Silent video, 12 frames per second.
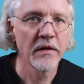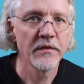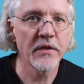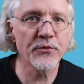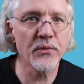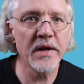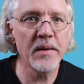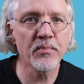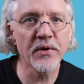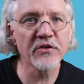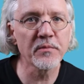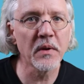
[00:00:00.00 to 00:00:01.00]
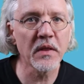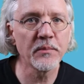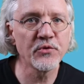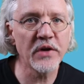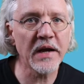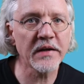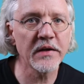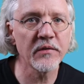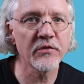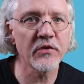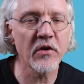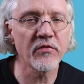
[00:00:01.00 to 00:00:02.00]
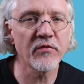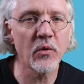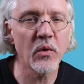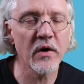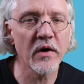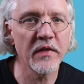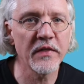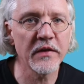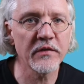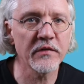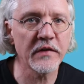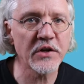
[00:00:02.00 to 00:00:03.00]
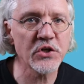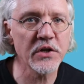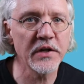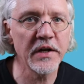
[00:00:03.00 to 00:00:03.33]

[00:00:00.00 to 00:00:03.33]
The 3 principal objectives for this session